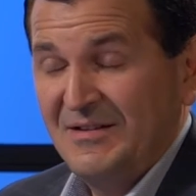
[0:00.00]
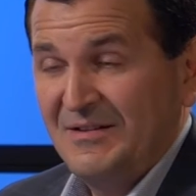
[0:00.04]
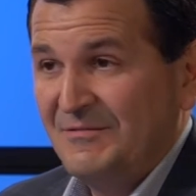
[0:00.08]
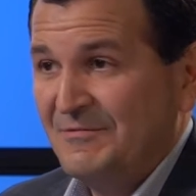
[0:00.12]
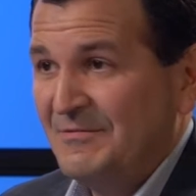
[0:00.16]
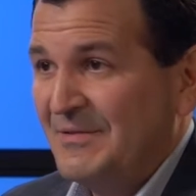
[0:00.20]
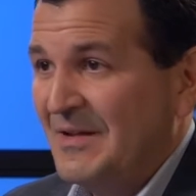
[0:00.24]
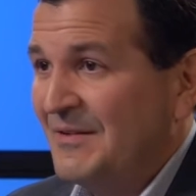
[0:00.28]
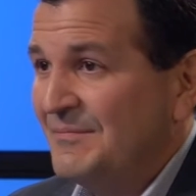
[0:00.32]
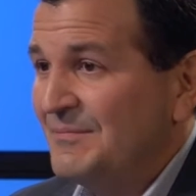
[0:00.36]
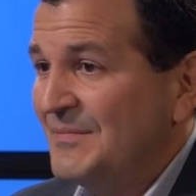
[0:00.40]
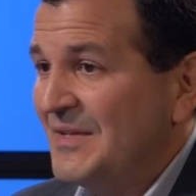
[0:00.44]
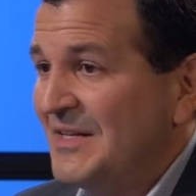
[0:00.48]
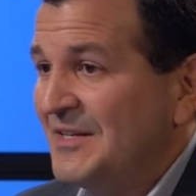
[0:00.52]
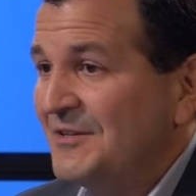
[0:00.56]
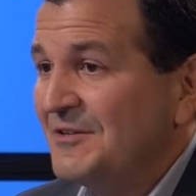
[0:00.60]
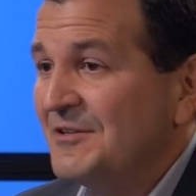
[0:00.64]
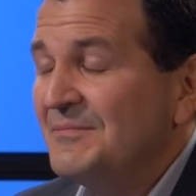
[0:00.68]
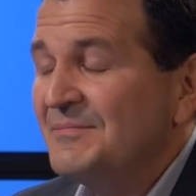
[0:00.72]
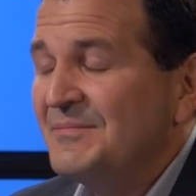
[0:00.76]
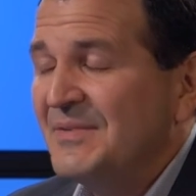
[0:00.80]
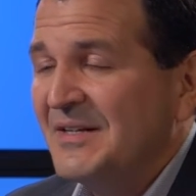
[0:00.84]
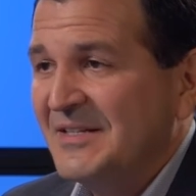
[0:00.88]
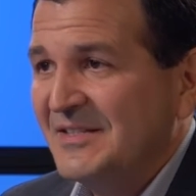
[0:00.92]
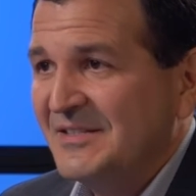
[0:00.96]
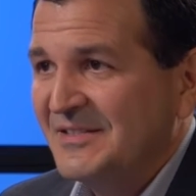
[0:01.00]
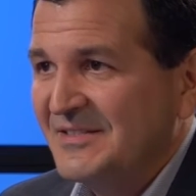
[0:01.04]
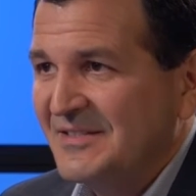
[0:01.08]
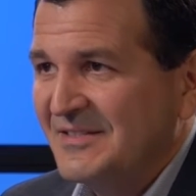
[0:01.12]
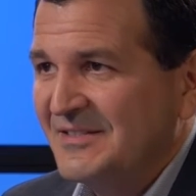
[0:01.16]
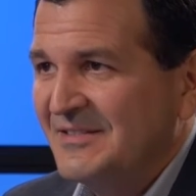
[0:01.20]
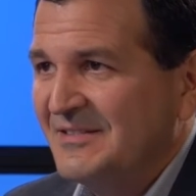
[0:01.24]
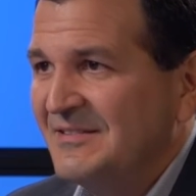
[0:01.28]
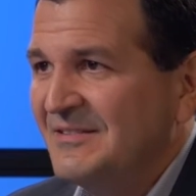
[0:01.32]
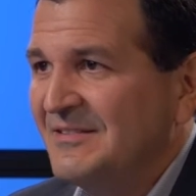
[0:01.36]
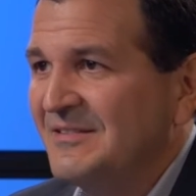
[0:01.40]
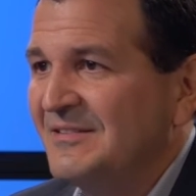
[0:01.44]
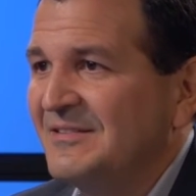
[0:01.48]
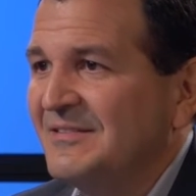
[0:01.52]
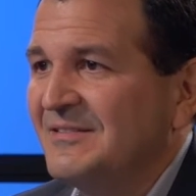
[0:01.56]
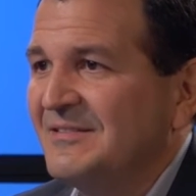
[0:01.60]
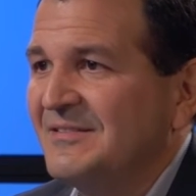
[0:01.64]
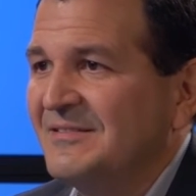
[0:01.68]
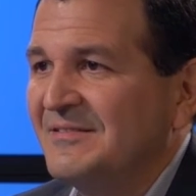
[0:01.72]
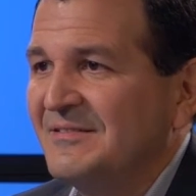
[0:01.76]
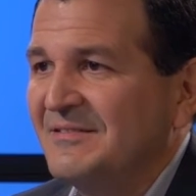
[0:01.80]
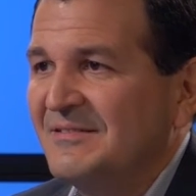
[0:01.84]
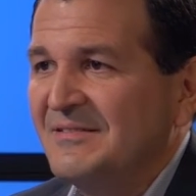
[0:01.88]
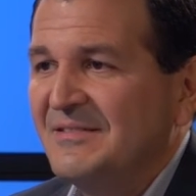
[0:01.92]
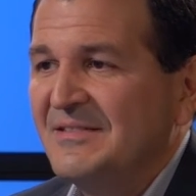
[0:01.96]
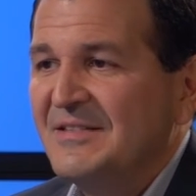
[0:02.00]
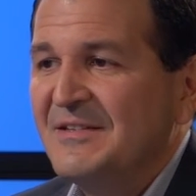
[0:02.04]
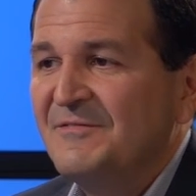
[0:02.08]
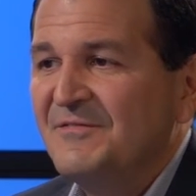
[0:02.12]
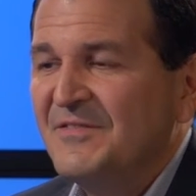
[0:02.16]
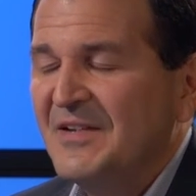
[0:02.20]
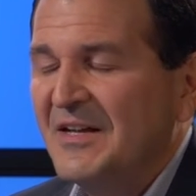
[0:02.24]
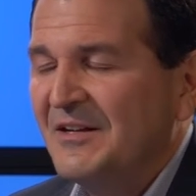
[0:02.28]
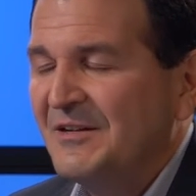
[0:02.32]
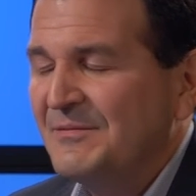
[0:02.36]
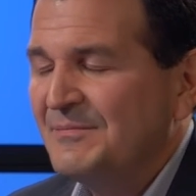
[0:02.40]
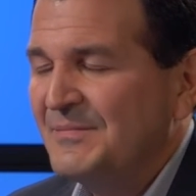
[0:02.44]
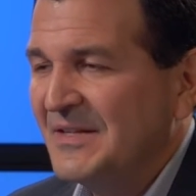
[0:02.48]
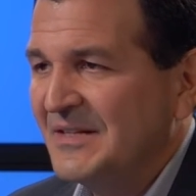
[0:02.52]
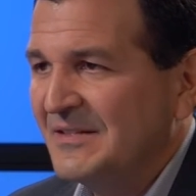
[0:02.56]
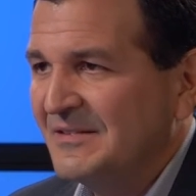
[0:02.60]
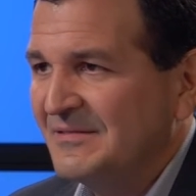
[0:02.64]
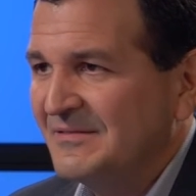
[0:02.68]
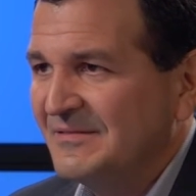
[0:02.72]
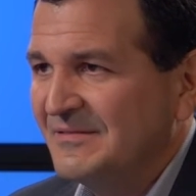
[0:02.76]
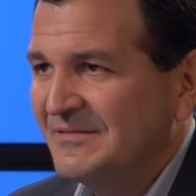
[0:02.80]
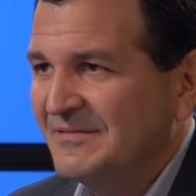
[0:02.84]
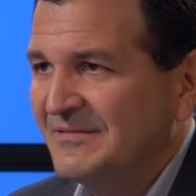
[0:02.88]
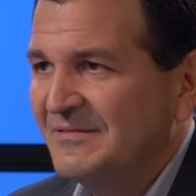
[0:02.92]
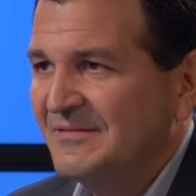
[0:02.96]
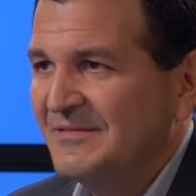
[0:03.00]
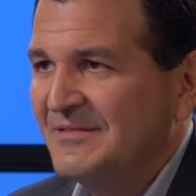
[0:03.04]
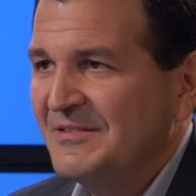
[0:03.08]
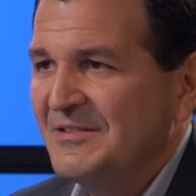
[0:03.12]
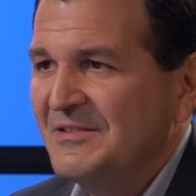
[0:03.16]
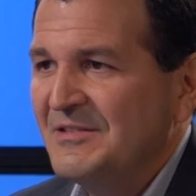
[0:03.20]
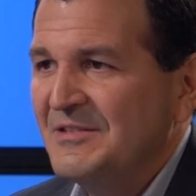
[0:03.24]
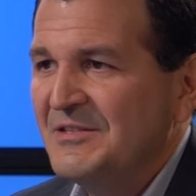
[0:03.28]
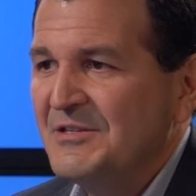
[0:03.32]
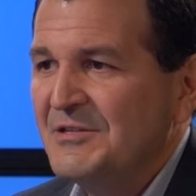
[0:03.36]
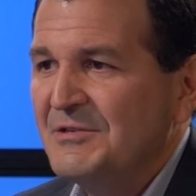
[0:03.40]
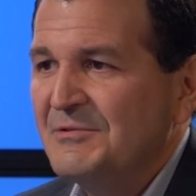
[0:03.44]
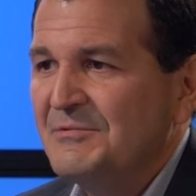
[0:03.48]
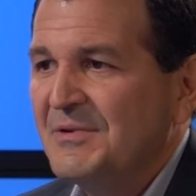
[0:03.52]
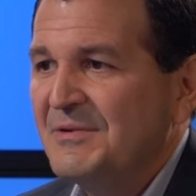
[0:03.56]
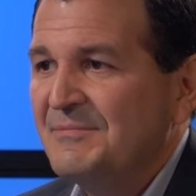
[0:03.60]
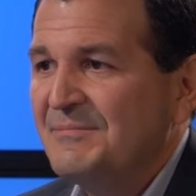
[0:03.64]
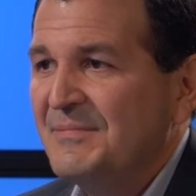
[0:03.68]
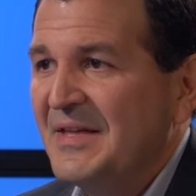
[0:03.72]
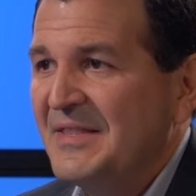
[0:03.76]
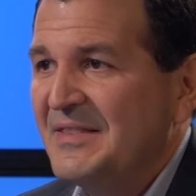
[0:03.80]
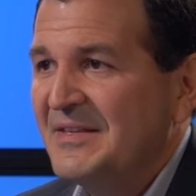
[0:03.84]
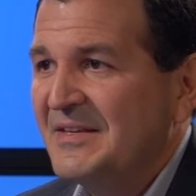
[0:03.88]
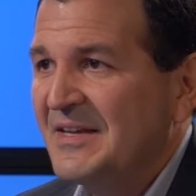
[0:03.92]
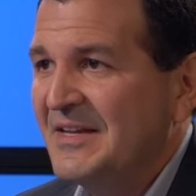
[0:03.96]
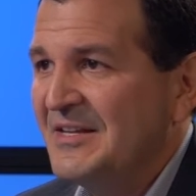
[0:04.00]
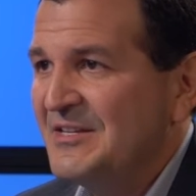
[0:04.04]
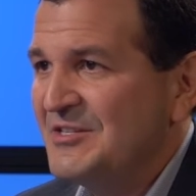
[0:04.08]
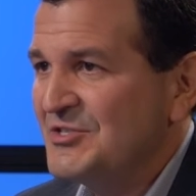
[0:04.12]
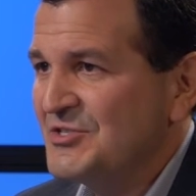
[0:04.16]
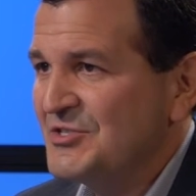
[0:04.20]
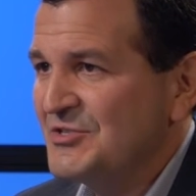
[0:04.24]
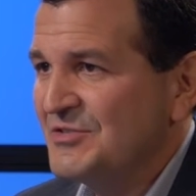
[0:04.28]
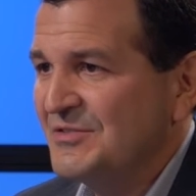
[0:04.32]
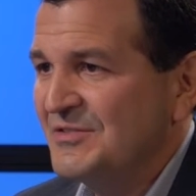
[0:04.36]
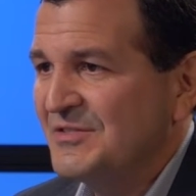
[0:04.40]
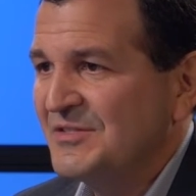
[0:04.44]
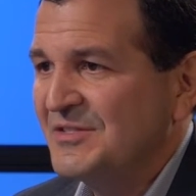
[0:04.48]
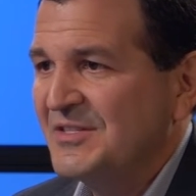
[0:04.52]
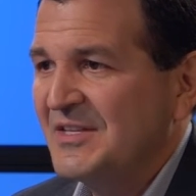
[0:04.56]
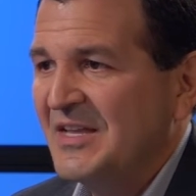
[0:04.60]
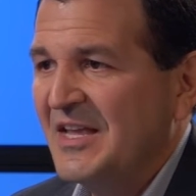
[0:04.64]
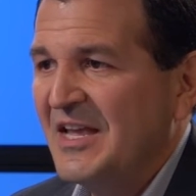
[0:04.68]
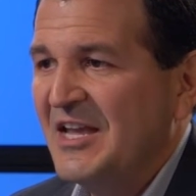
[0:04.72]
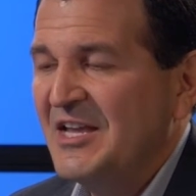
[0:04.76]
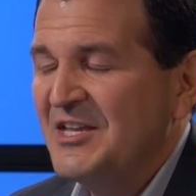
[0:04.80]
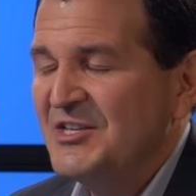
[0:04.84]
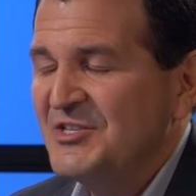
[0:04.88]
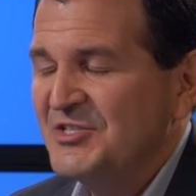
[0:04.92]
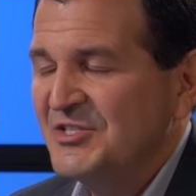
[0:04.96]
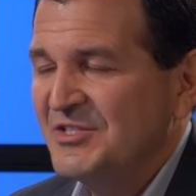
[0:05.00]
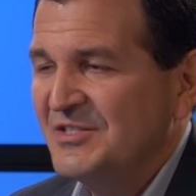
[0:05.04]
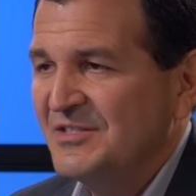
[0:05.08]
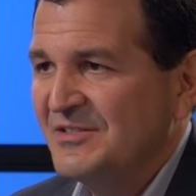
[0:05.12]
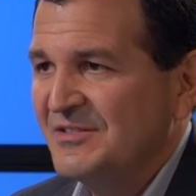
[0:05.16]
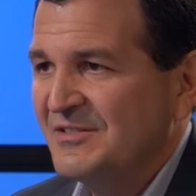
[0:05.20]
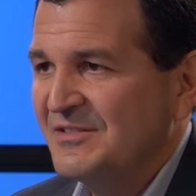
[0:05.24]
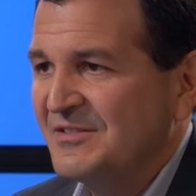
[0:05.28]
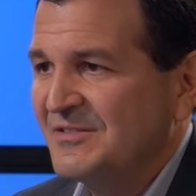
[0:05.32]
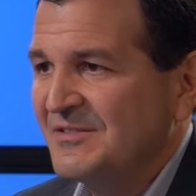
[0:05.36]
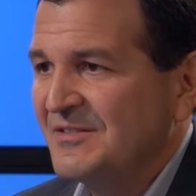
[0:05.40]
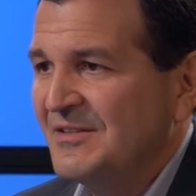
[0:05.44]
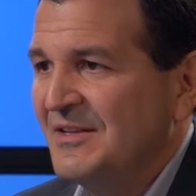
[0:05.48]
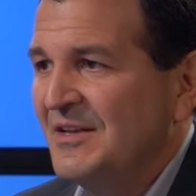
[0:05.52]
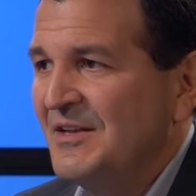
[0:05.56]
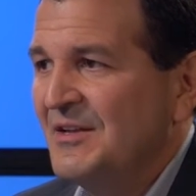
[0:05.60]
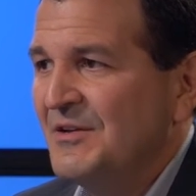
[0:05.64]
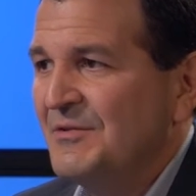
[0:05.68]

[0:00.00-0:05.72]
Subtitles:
We have many companies developing newer medications, agents.